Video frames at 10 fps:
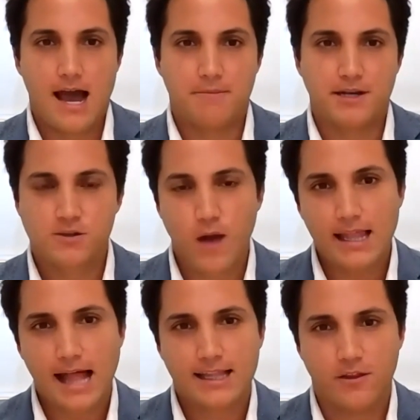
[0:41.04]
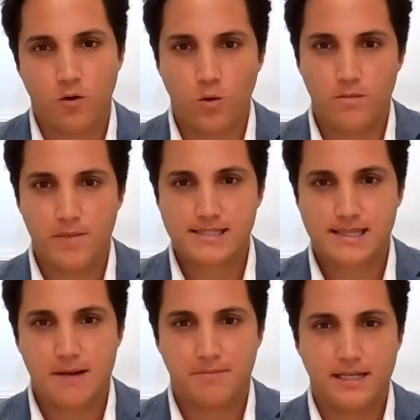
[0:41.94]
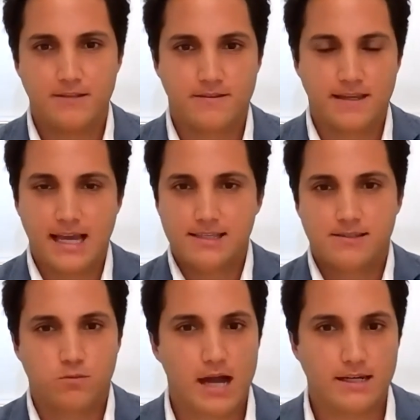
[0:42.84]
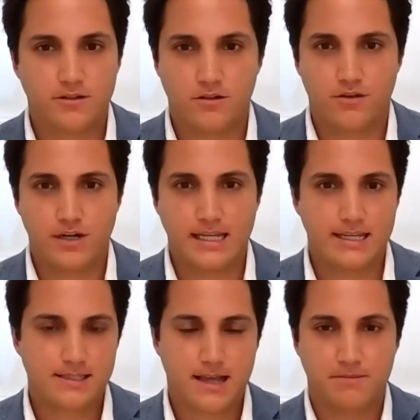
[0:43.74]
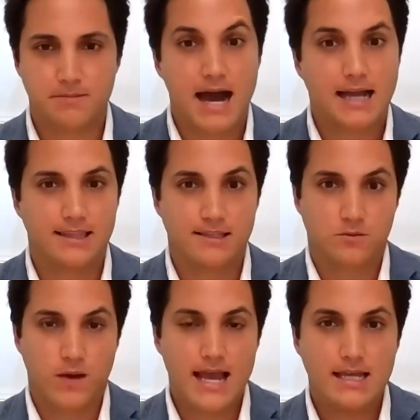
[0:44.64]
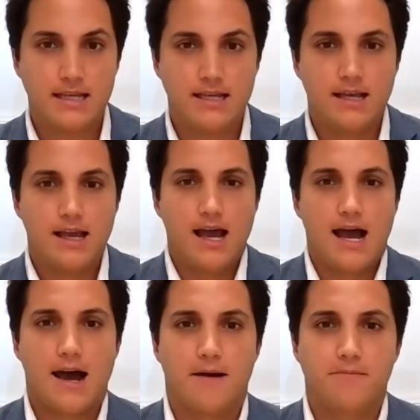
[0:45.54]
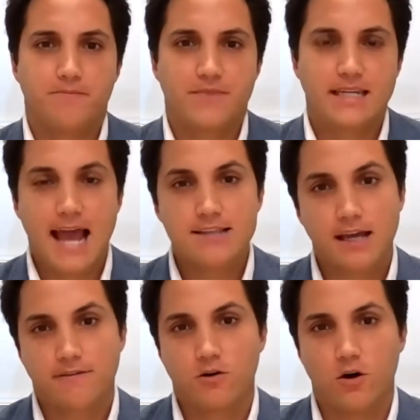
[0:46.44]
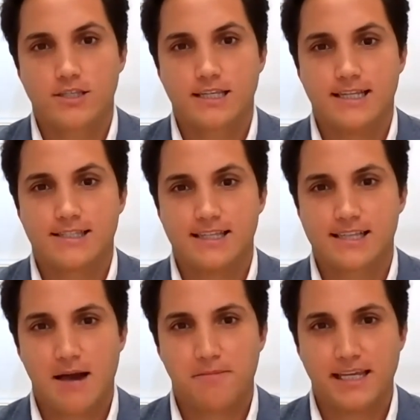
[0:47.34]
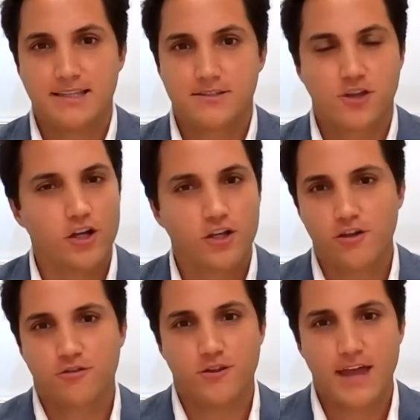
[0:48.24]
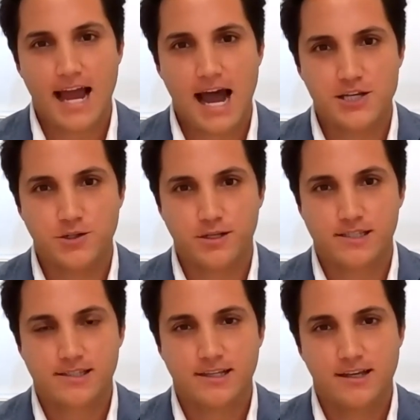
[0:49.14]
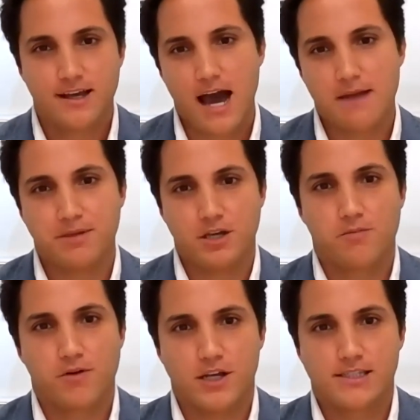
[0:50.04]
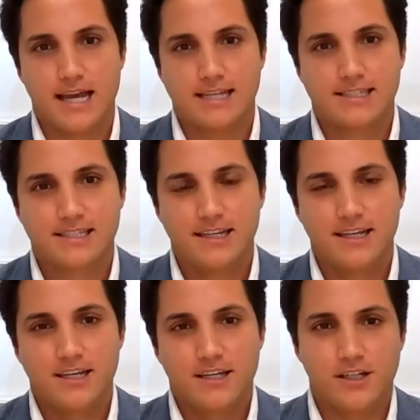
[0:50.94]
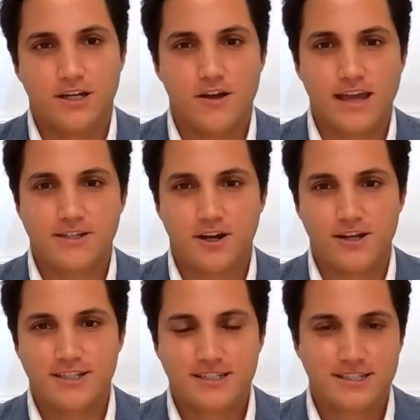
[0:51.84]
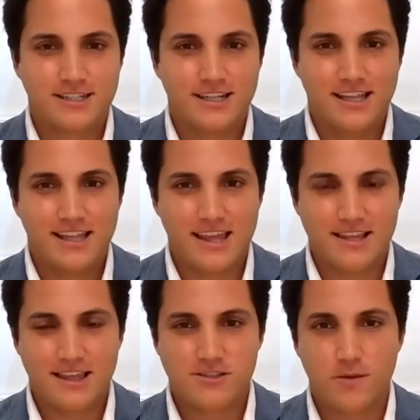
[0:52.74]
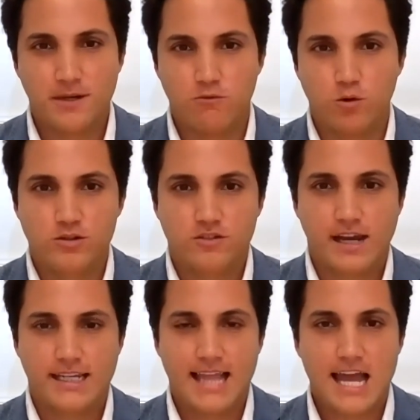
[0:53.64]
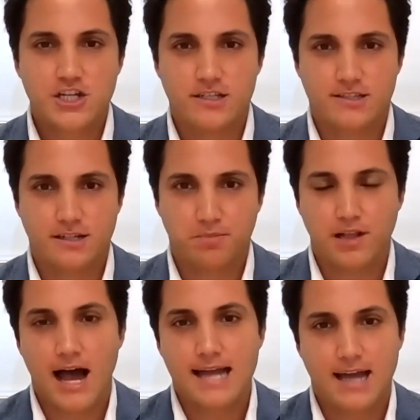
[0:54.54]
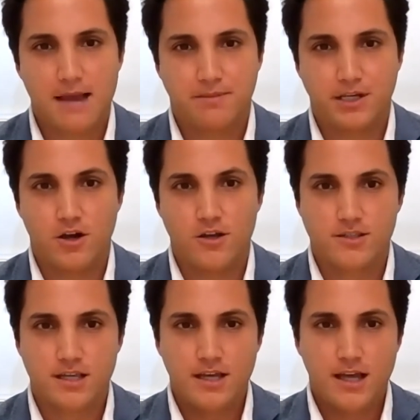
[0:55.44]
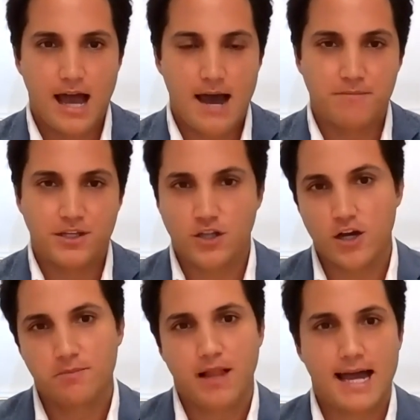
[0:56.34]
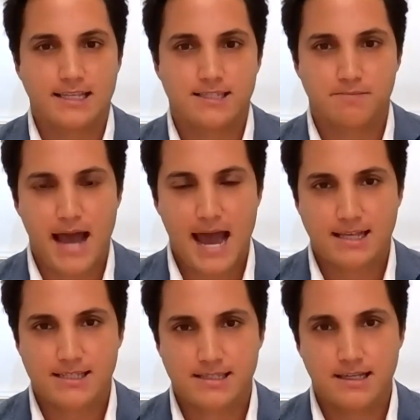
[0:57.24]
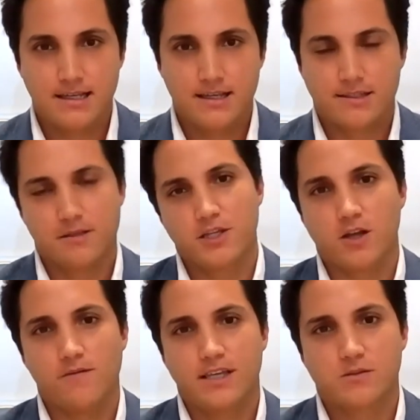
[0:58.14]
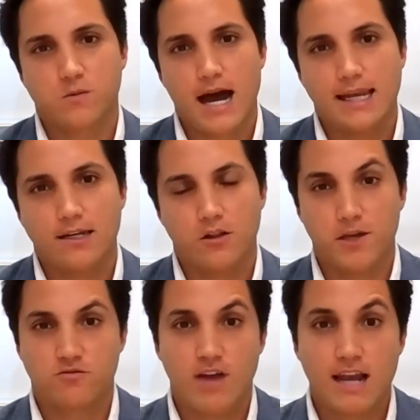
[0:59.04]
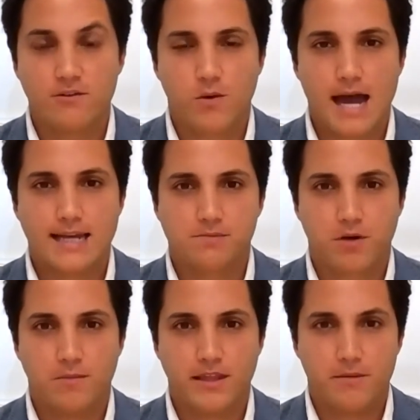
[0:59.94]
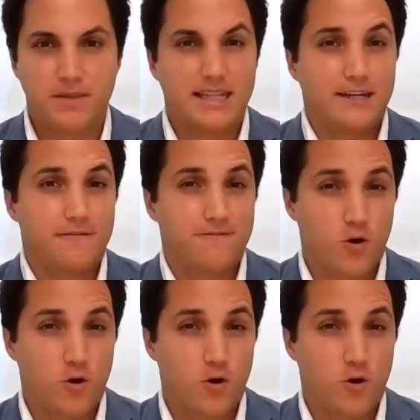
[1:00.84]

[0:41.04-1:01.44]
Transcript: And it's quite likely that all the best companies in the next 1, 2, 3 years come to market this way. The downside, of course, is these companies don't go through that arduous IPO process. They don't. There's so many rules and regulations that apply to IPOs that don't apply to SPACs. So the most obvious one, or the most relevant one, is probably the ability